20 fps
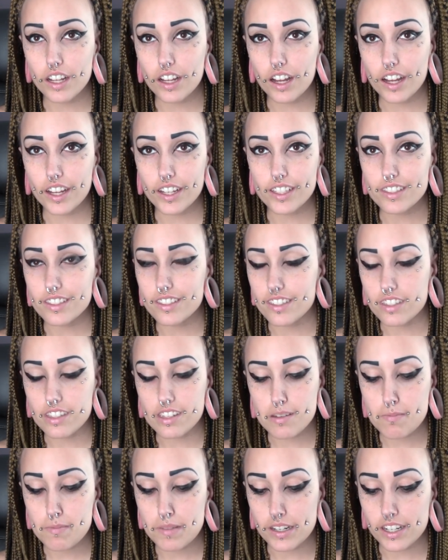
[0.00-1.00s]
I can
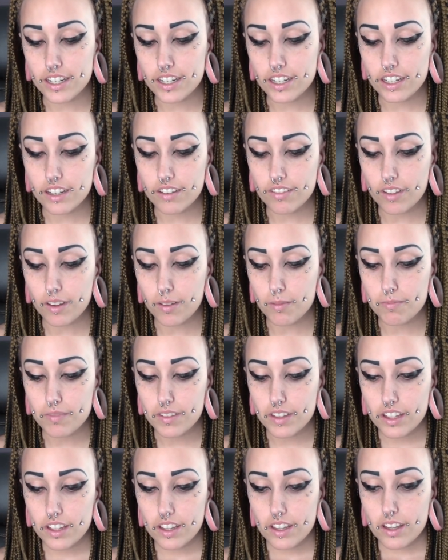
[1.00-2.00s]
sleep in any of them,
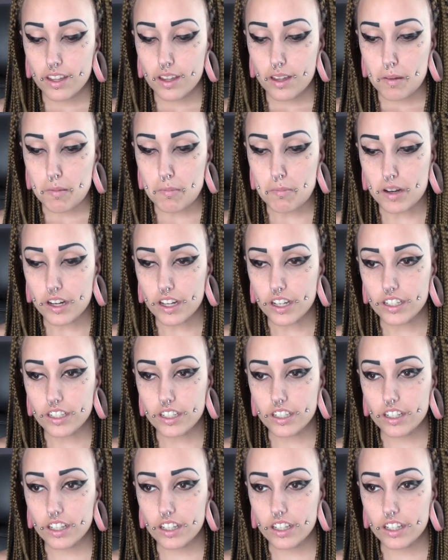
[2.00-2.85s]
but